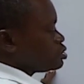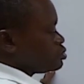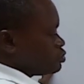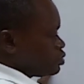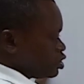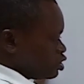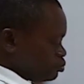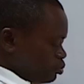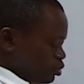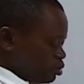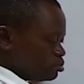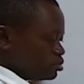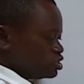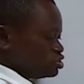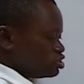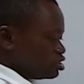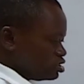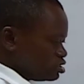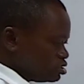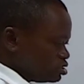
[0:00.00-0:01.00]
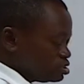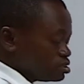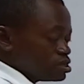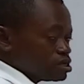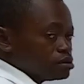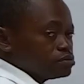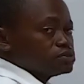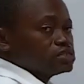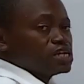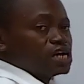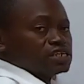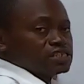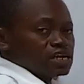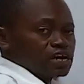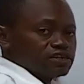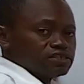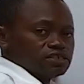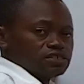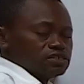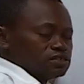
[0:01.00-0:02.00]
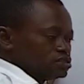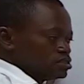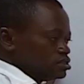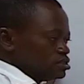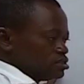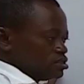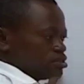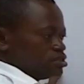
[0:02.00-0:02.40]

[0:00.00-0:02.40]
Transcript: We keep on mentioning theorems. That's how it is.